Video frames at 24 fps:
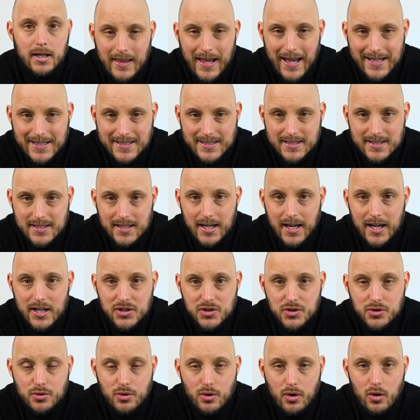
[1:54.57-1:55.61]
That's a
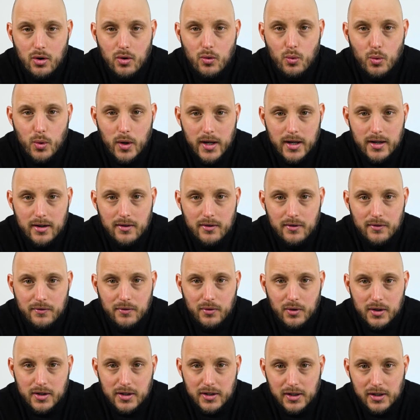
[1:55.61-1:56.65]
strong win
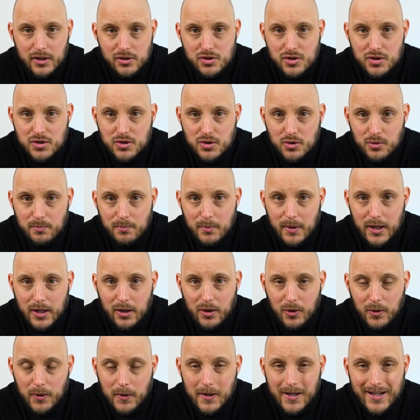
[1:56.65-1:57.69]
for the Ninja Soup
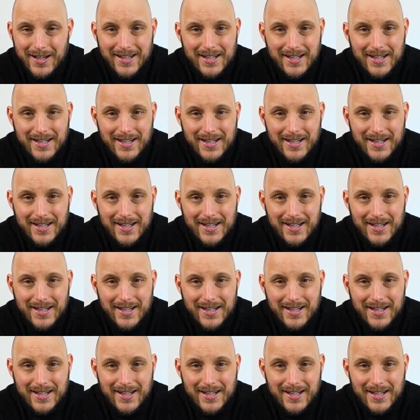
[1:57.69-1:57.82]
Maker.